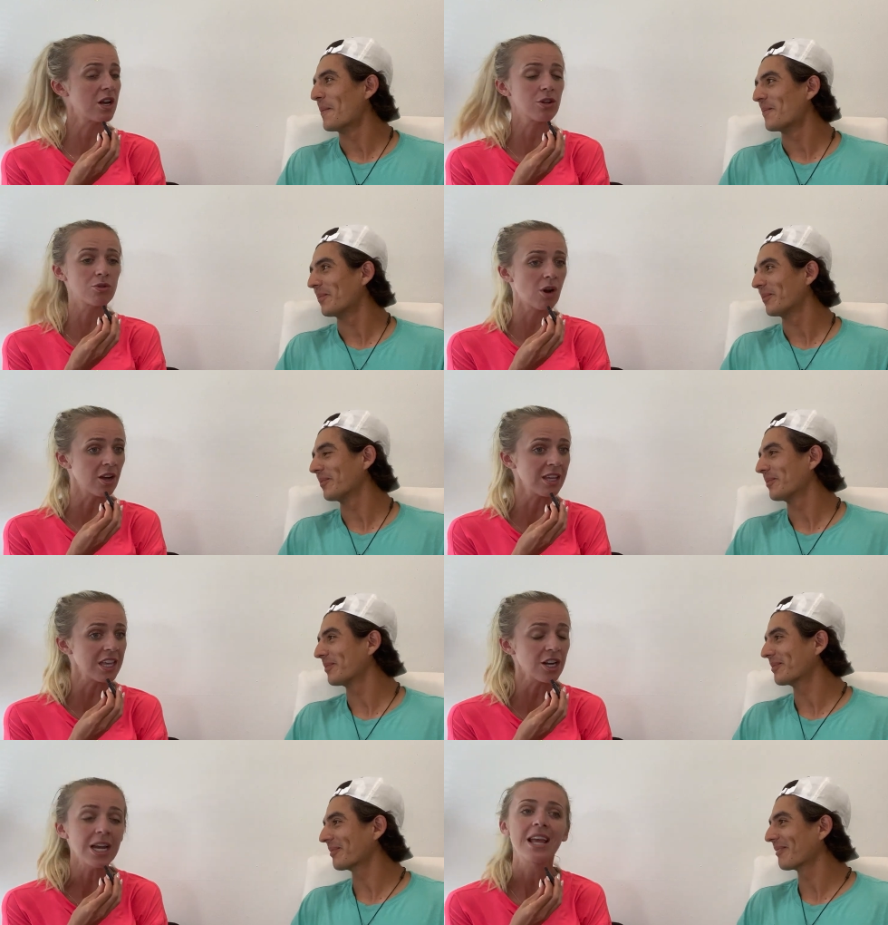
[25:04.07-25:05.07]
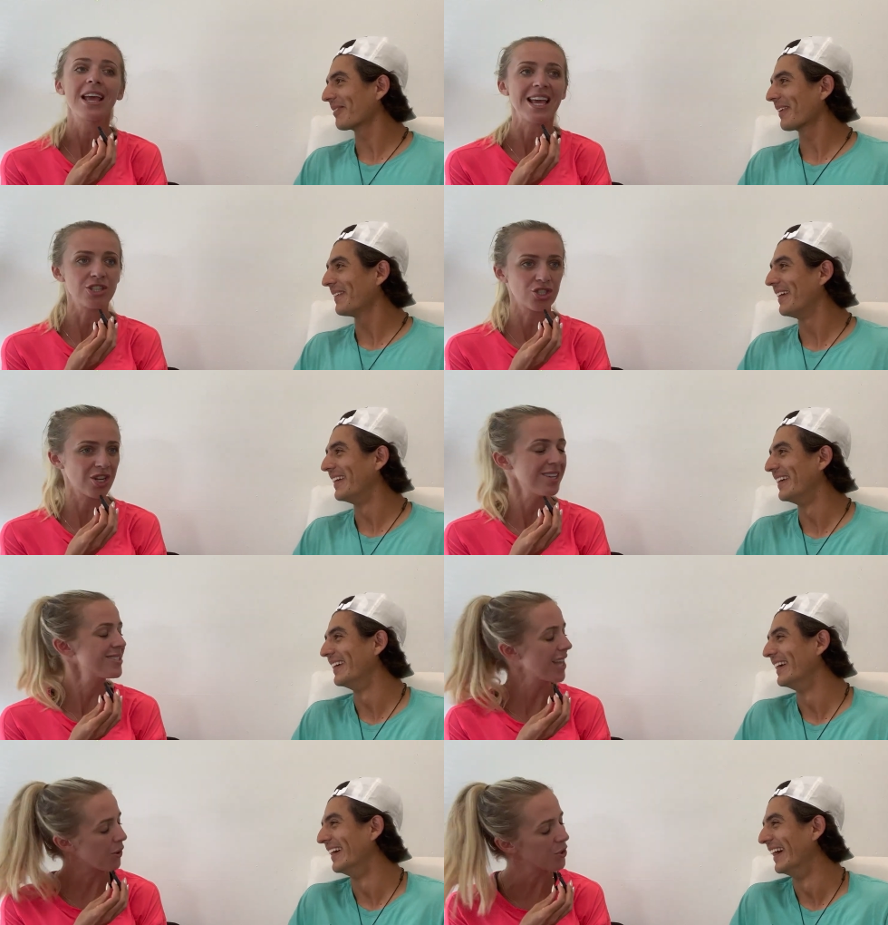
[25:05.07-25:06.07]
Speaker 1: right or wrong here. It's
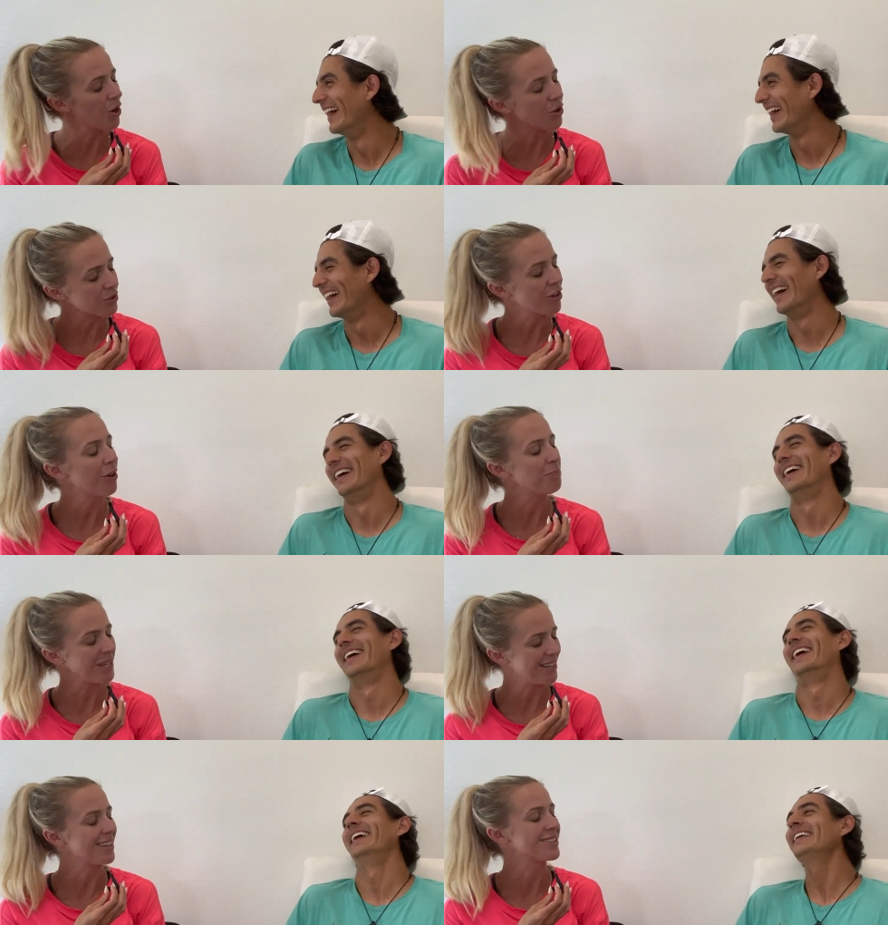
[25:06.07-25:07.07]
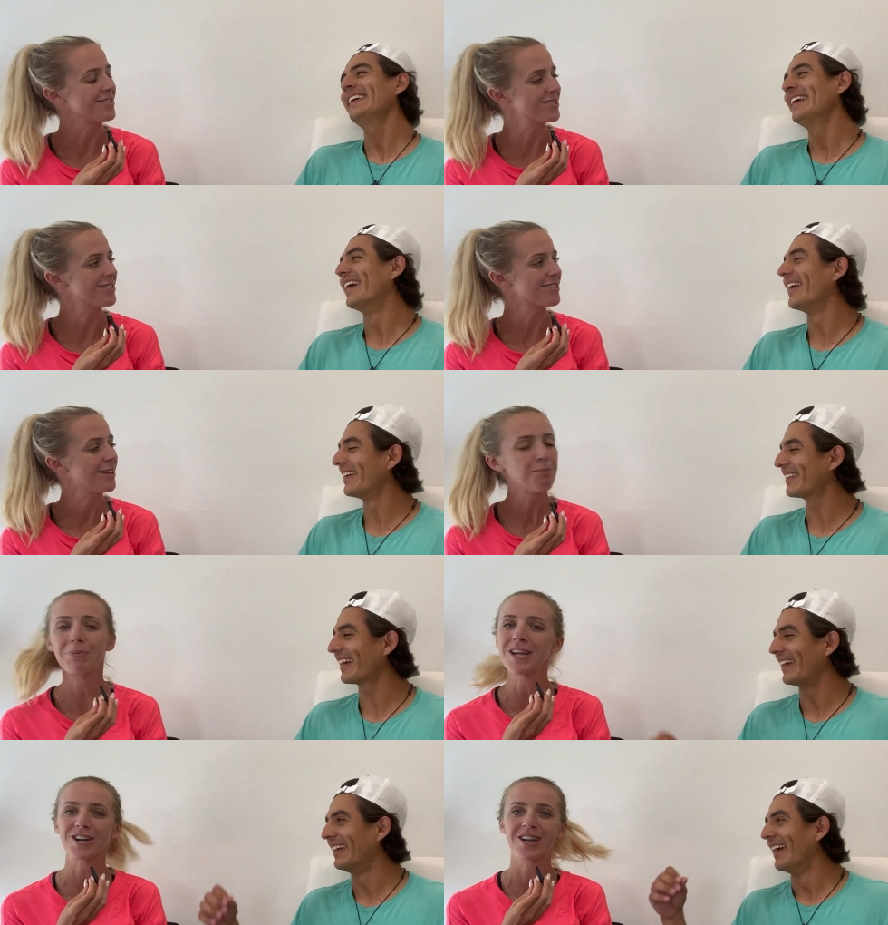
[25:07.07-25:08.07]
just our own opinions.
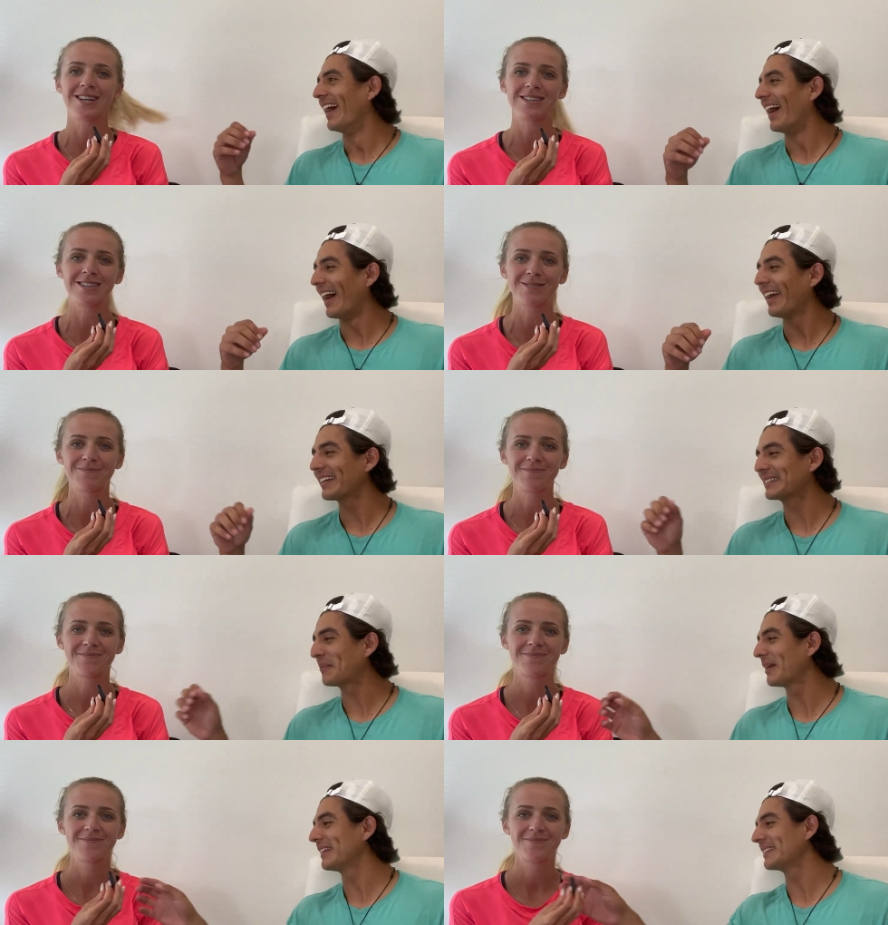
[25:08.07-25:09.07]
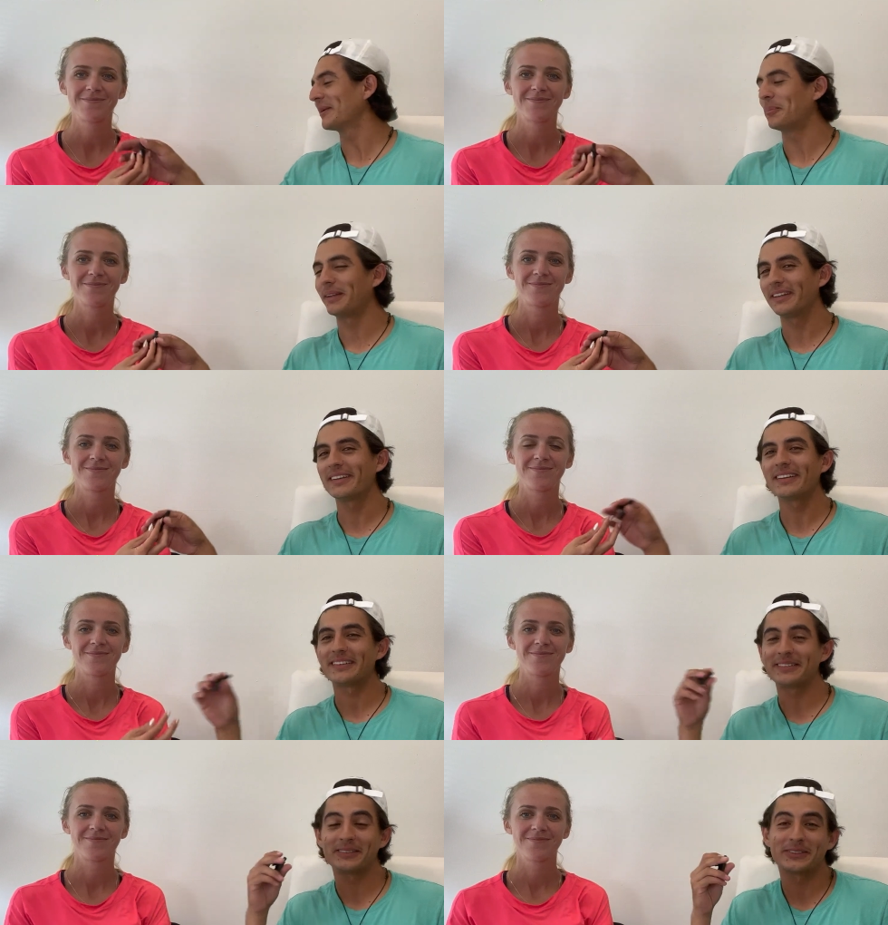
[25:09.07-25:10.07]
Speaker 2: Okay. Period. I accept that it's an opinion.
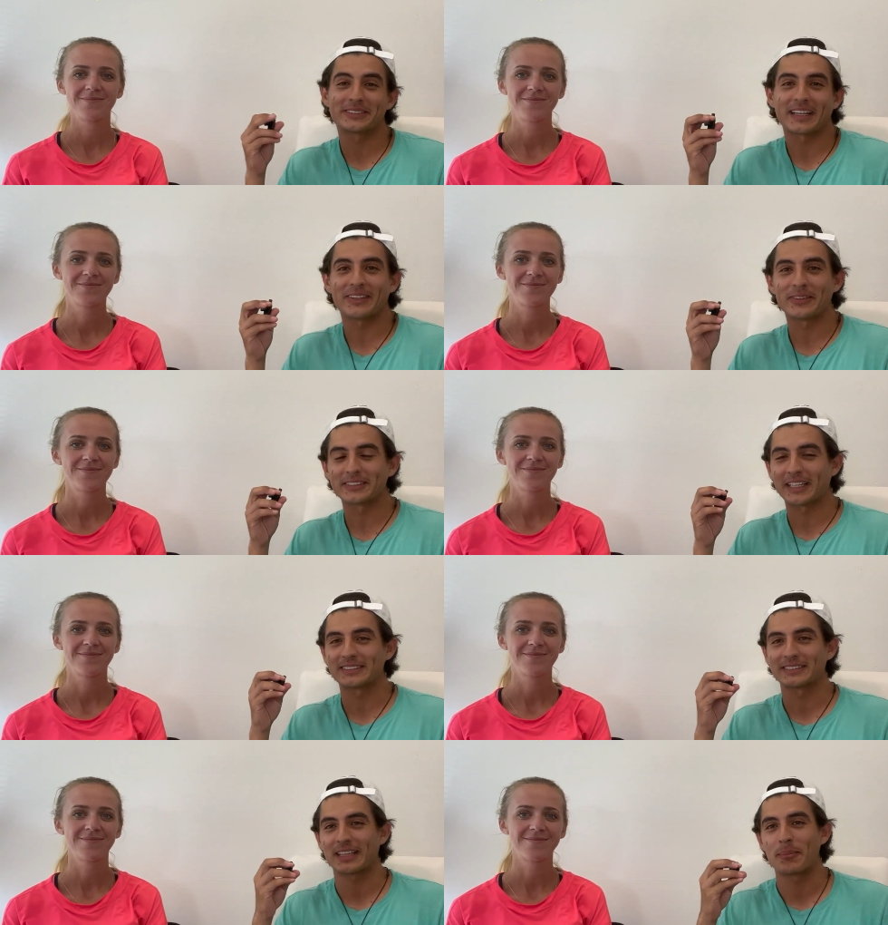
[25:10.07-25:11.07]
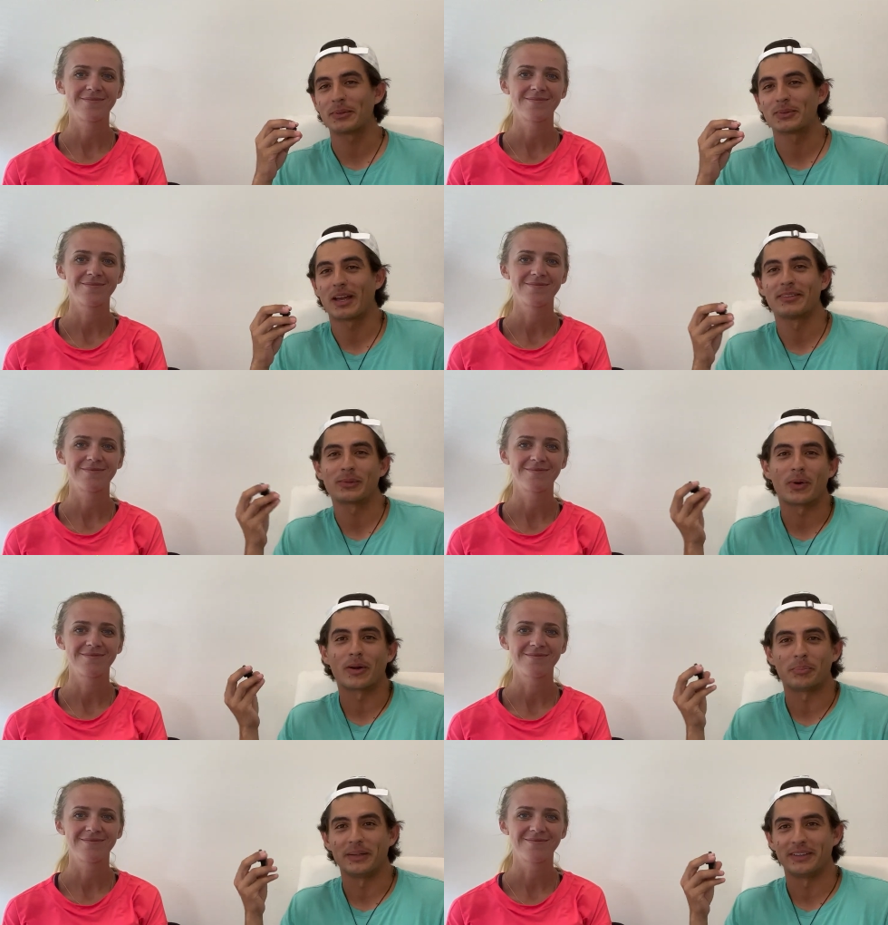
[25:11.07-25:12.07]
You just got, you just guys happen to have the wrong
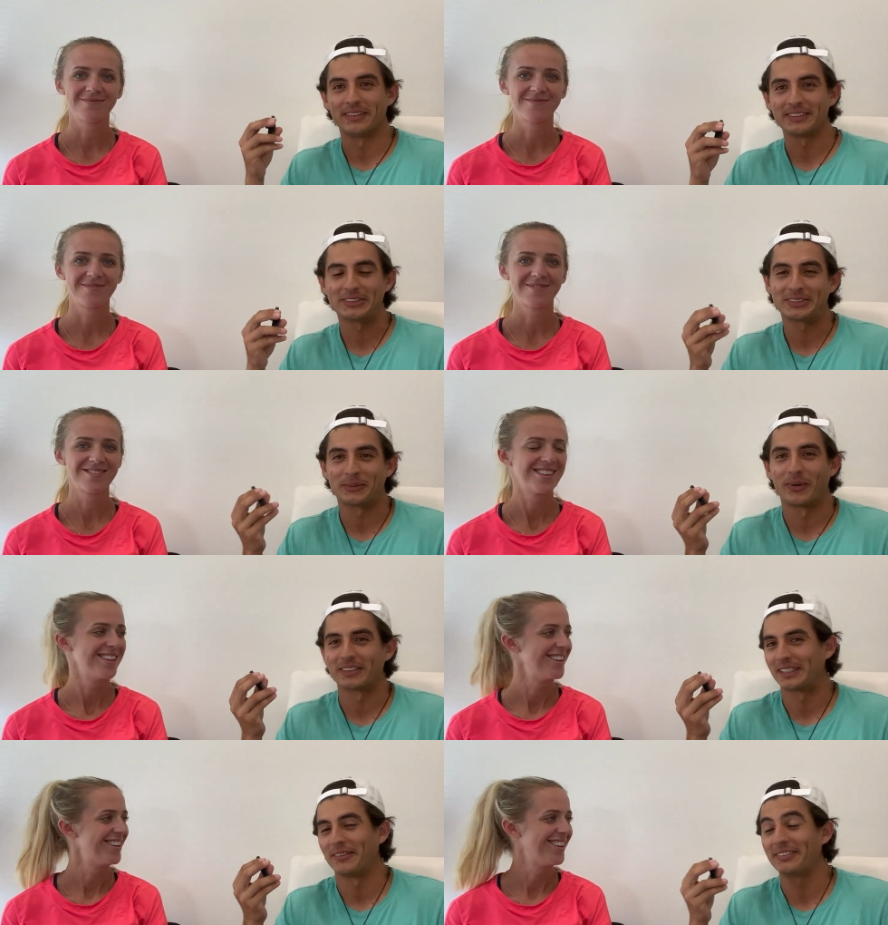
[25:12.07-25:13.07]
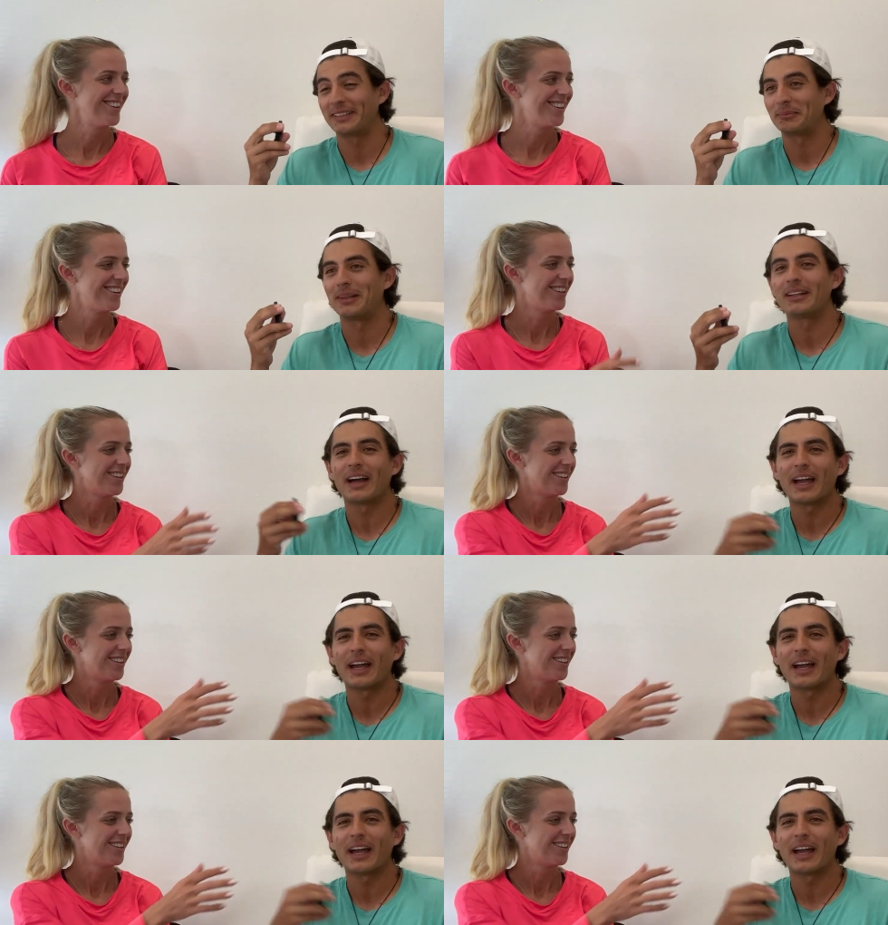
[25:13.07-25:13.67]
opinion. It's just the wrong side of things. But